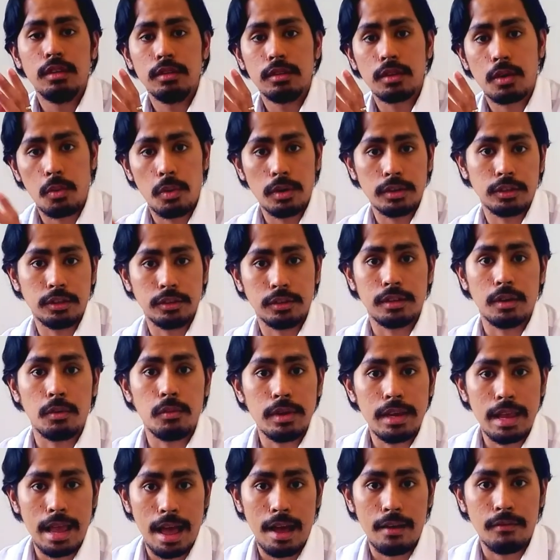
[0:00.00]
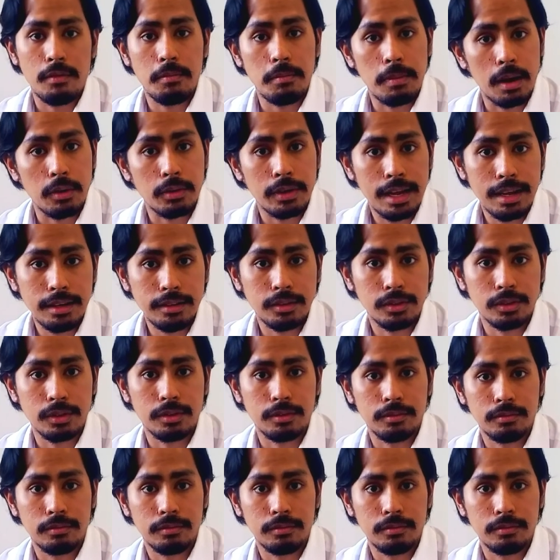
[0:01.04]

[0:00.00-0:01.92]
the questions that we have about cancer.